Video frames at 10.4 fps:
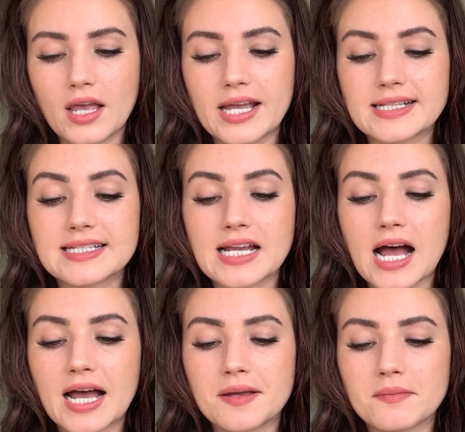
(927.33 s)
It's
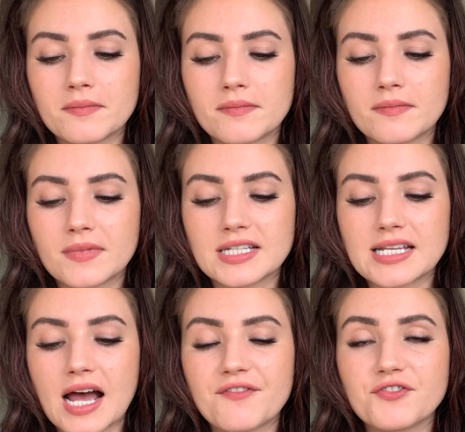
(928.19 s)
time. The
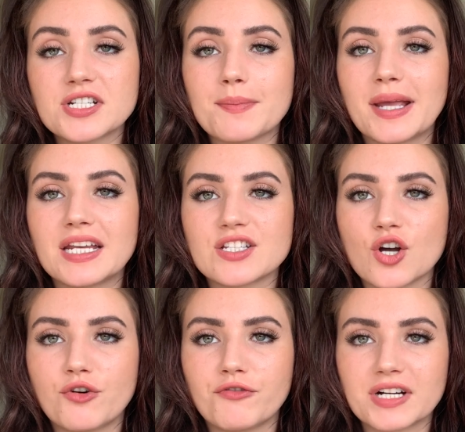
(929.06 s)
time for debate is
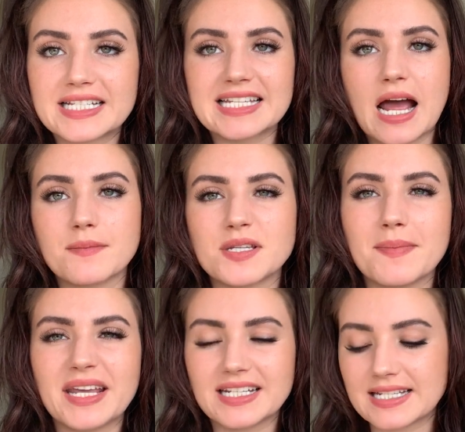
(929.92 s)
over. It's time to
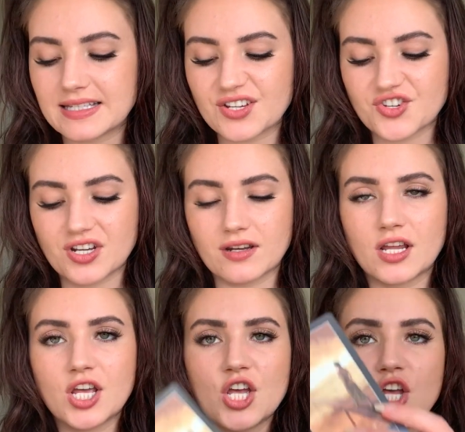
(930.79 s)
make a decision.
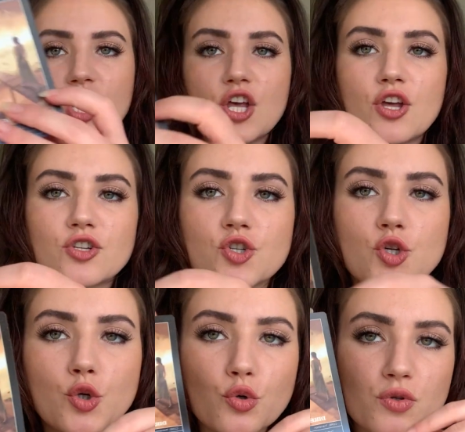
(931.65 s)

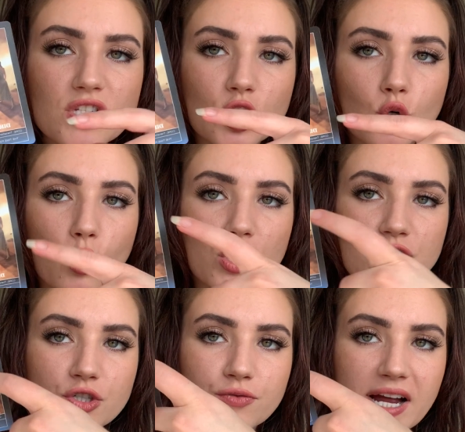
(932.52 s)
Choose your
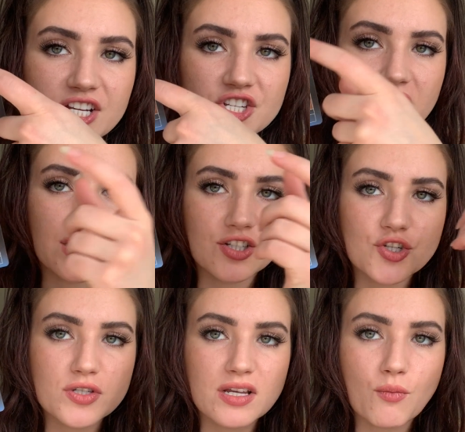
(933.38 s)
direction.
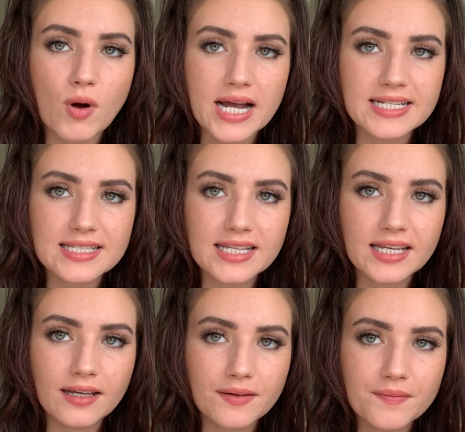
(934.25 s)
Choose it
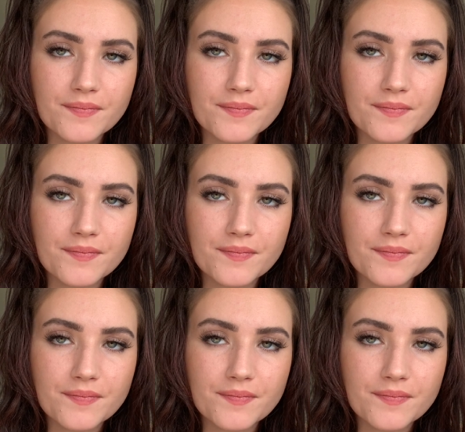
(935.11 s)
wisely.